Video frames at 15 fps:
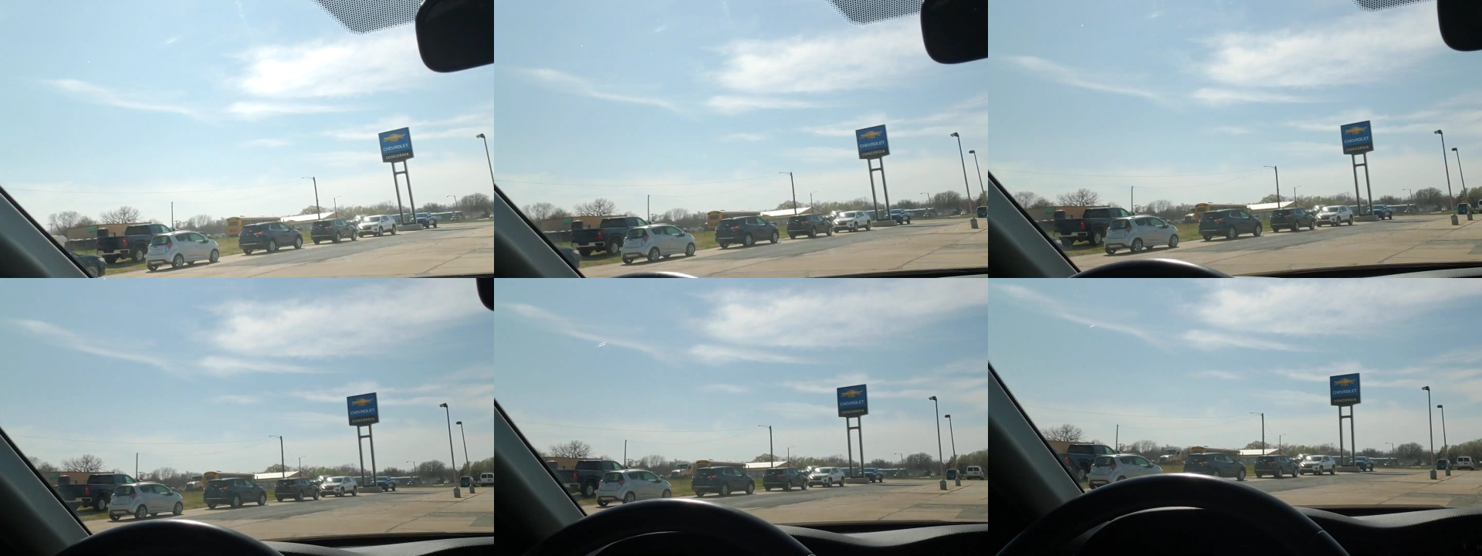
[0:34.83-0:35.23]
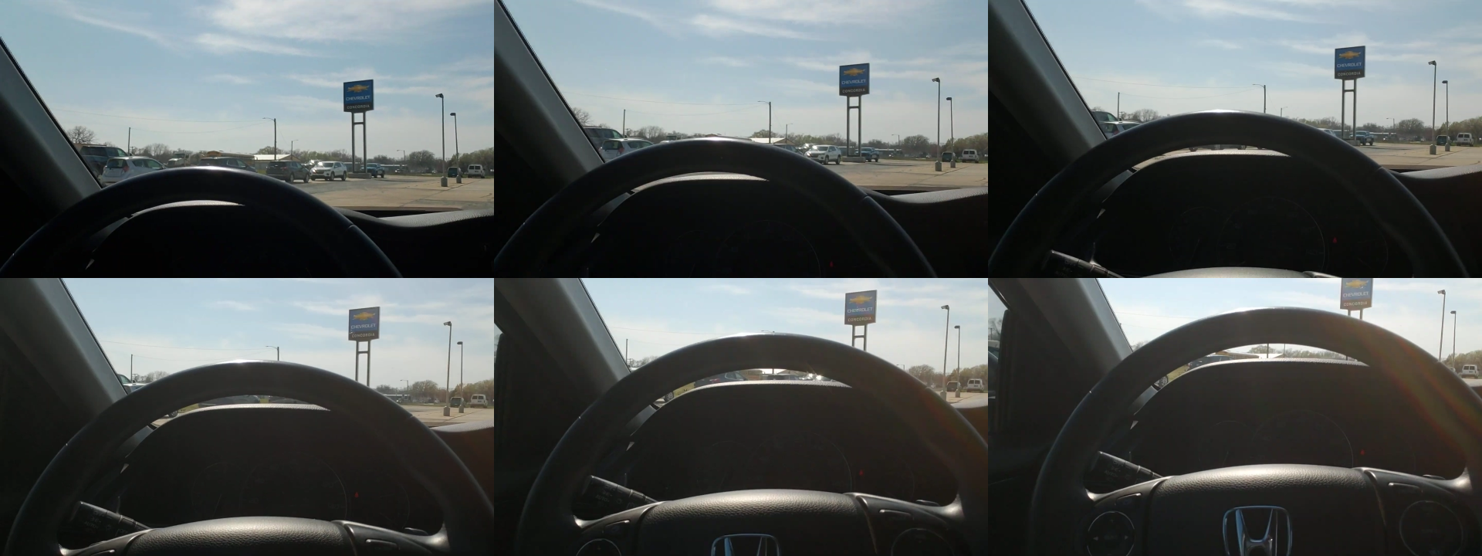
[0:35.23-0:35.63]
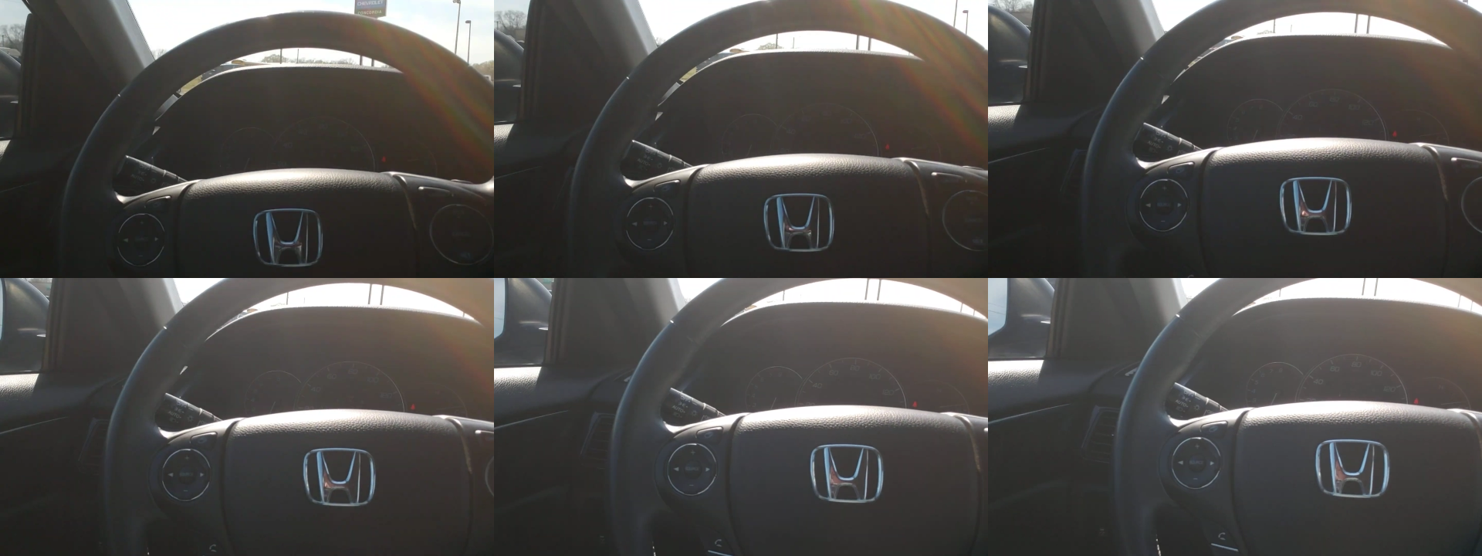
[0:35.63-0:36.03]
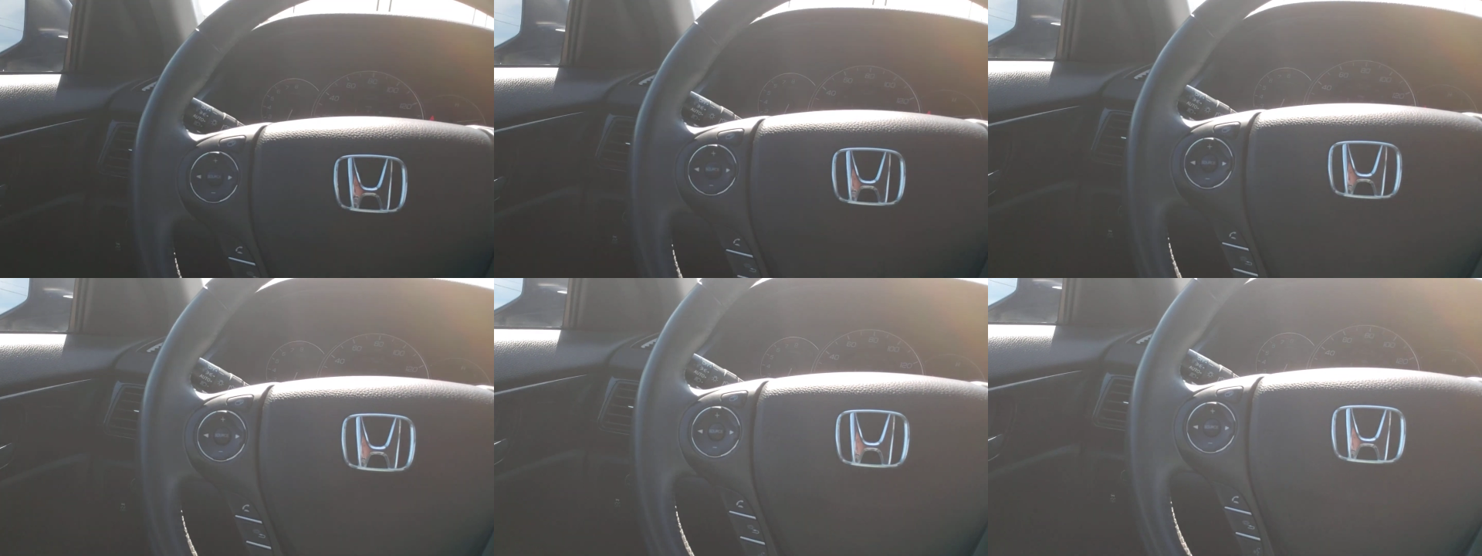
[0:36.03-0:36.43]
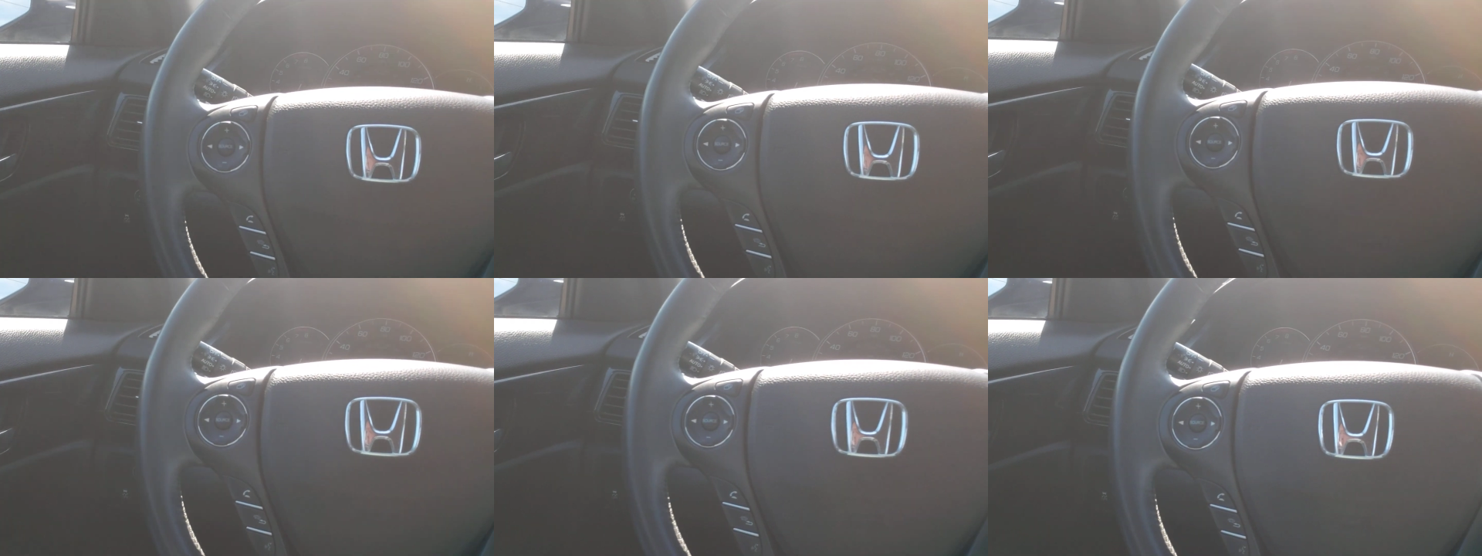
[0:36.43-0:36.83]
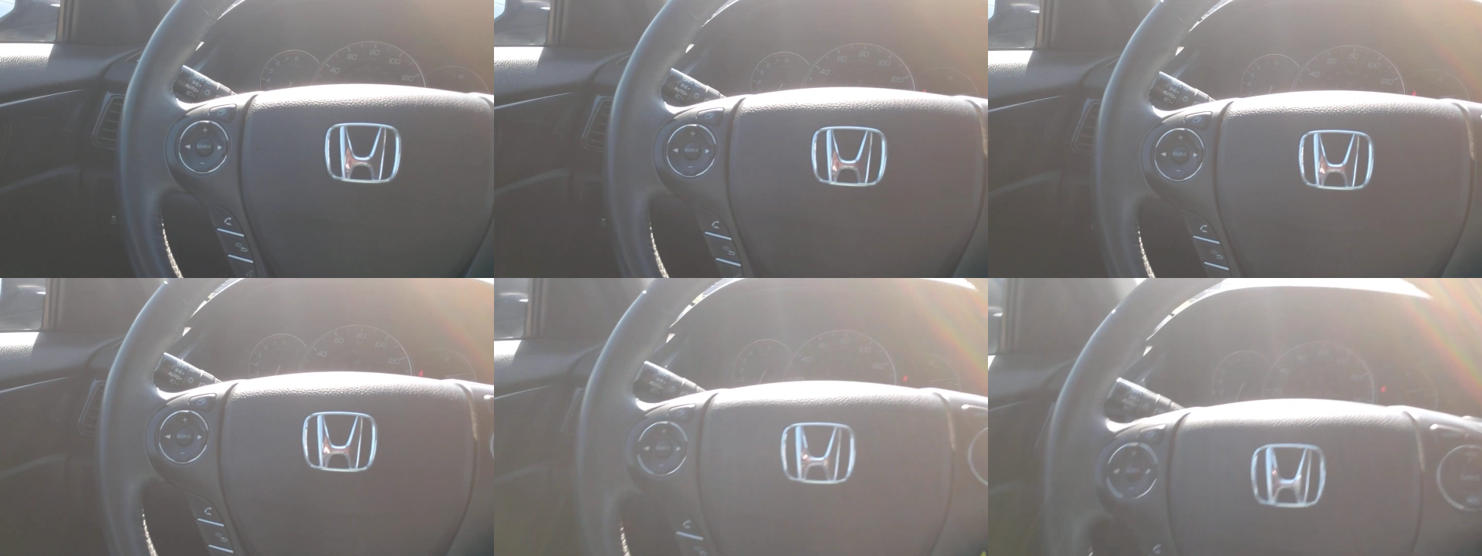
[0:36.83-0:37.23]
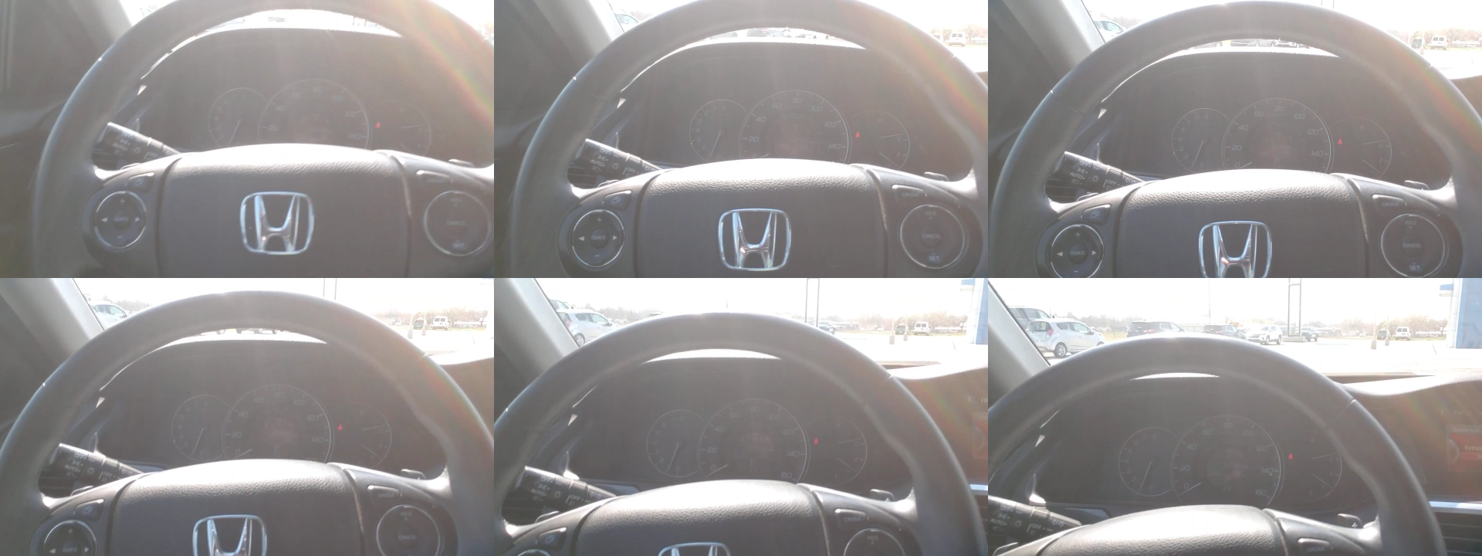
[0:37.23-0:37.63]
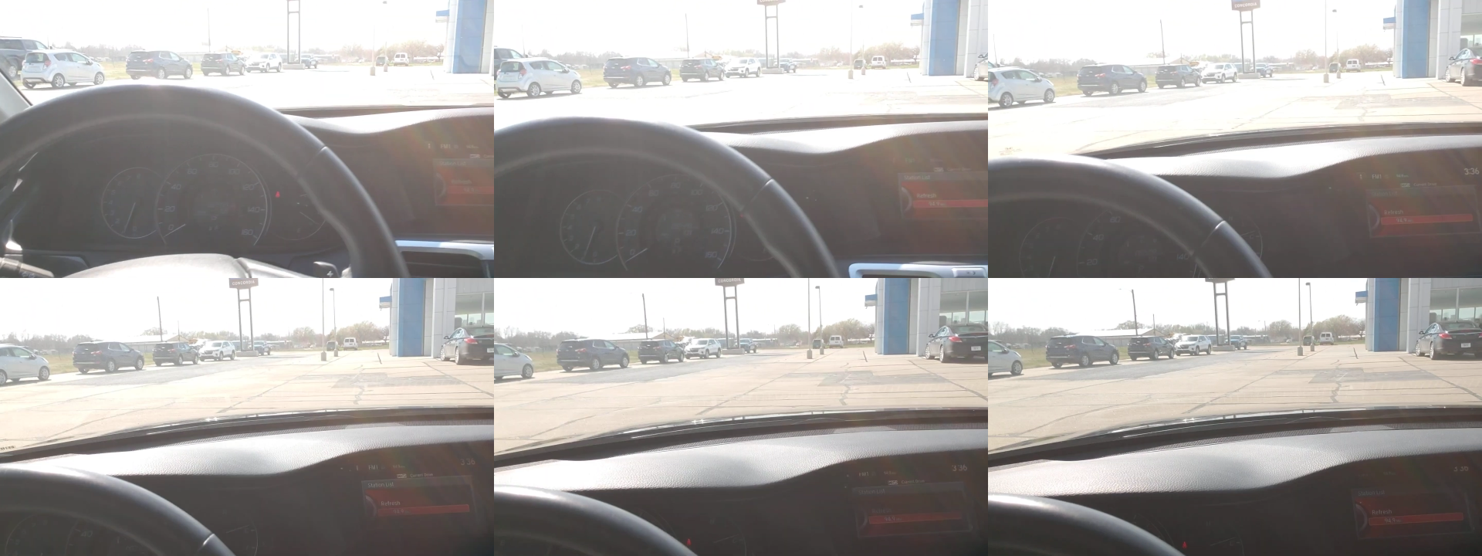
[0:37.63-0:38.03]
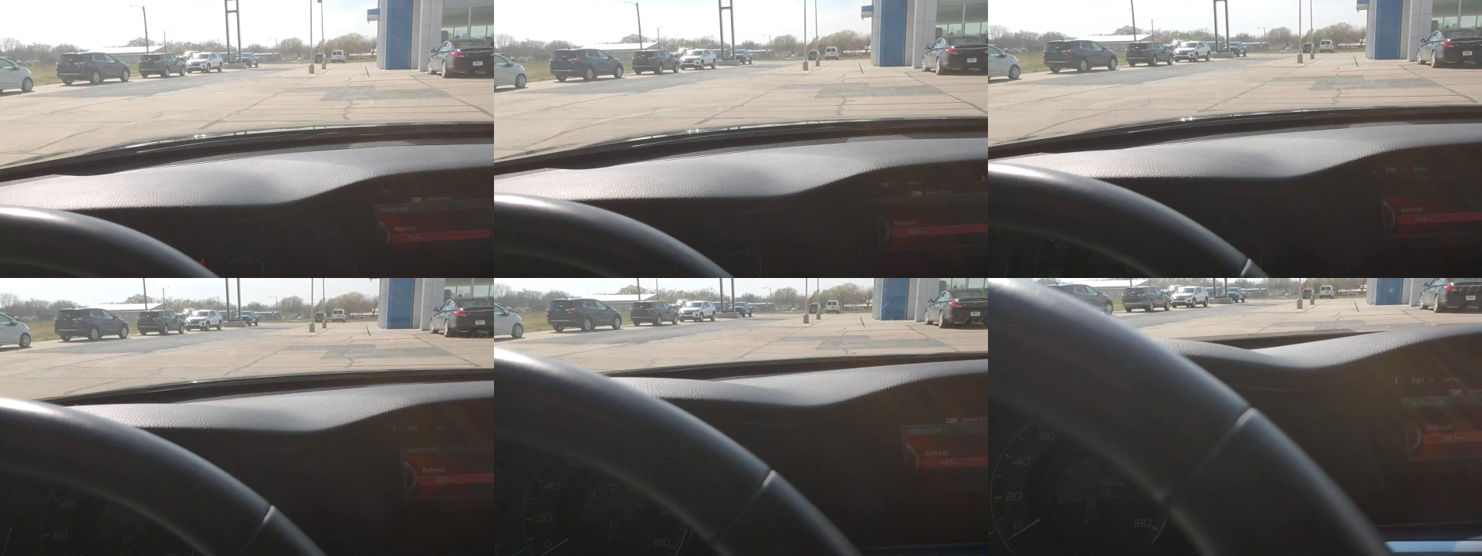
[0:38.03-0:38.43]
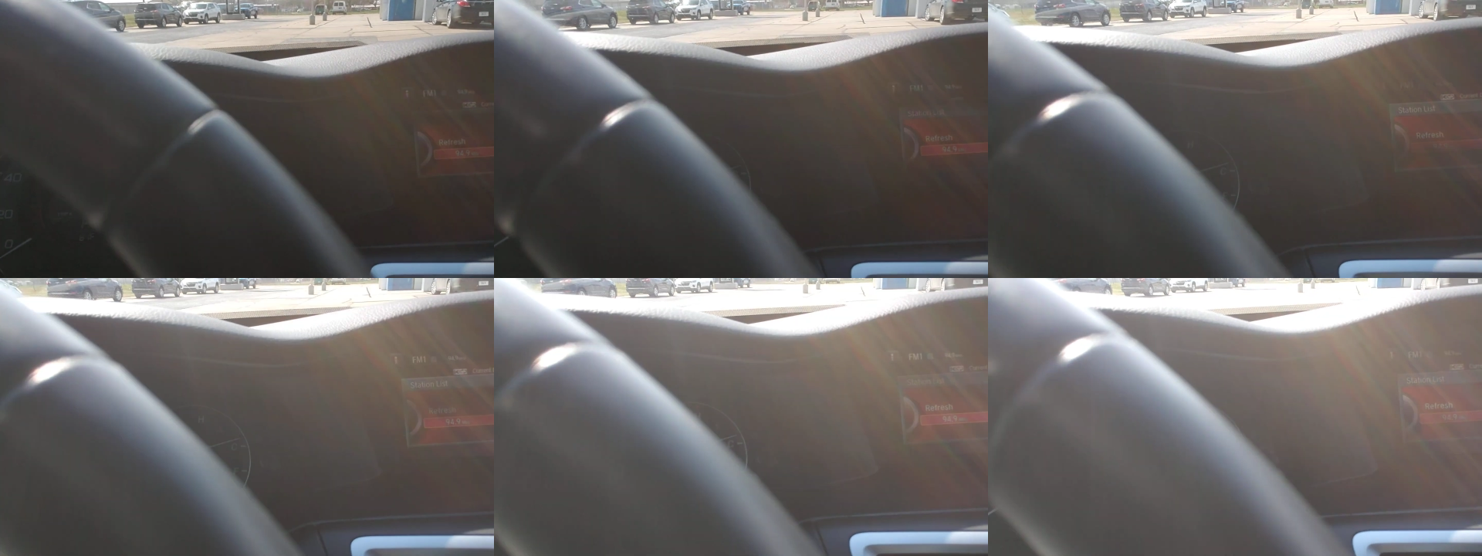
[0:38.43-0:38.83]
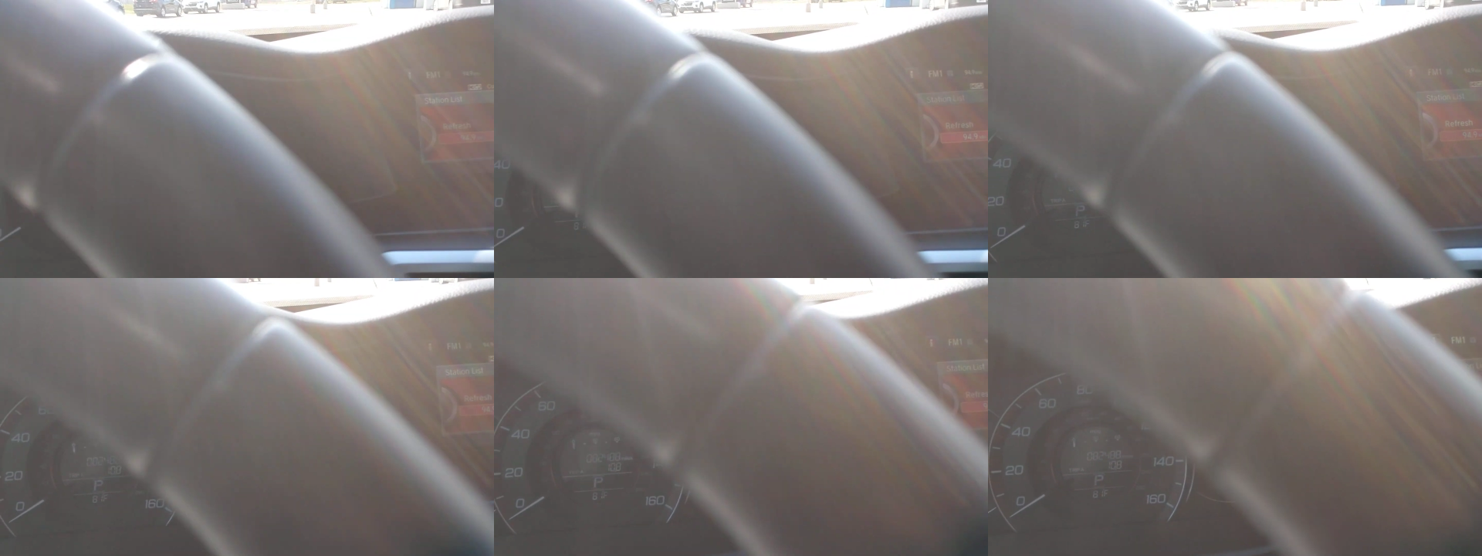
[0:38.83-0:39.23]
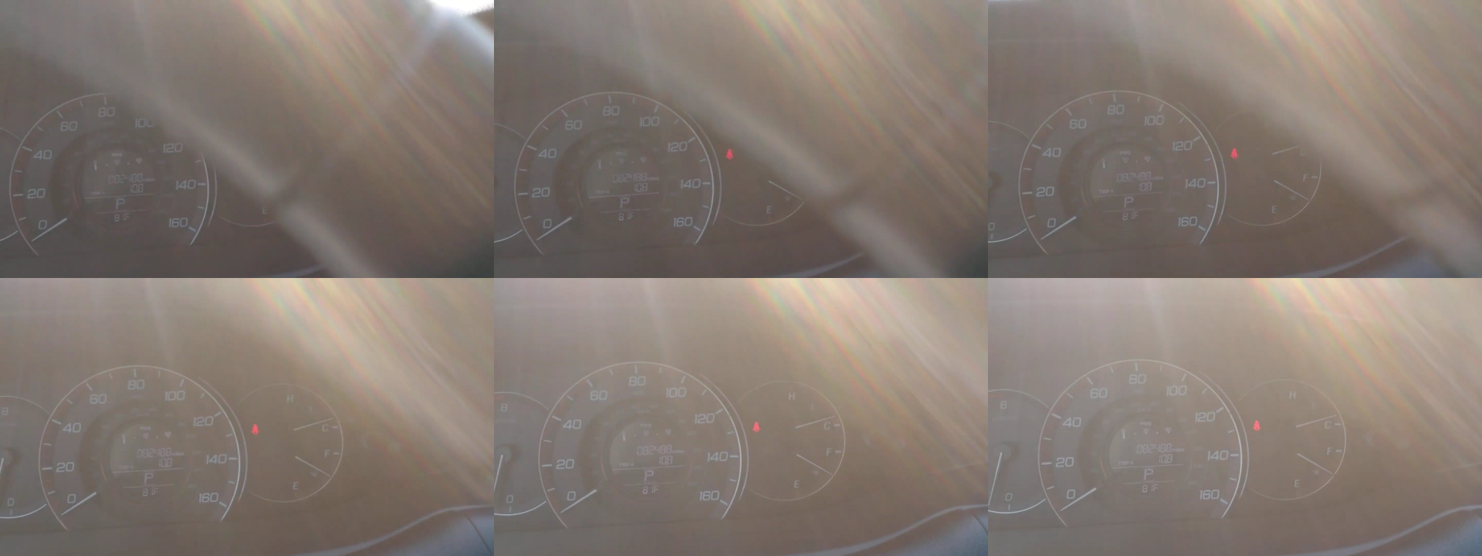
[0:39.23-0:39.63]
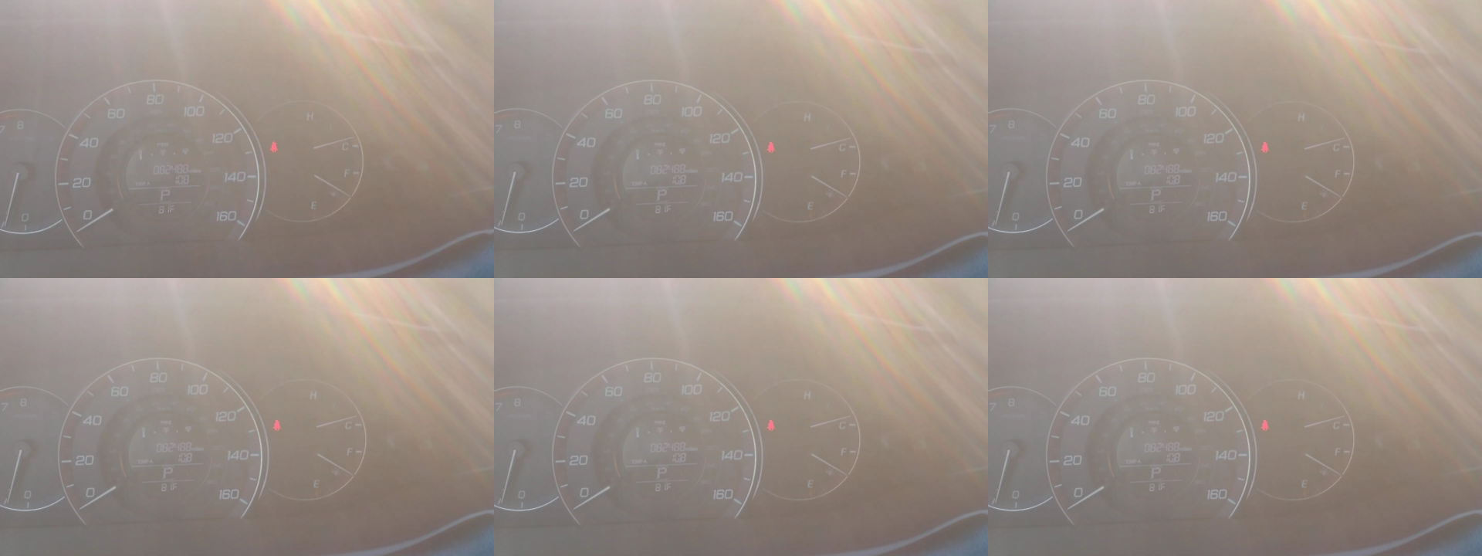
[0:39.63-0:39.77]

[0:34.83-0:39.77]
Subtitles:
Nobody's mouth can be seen.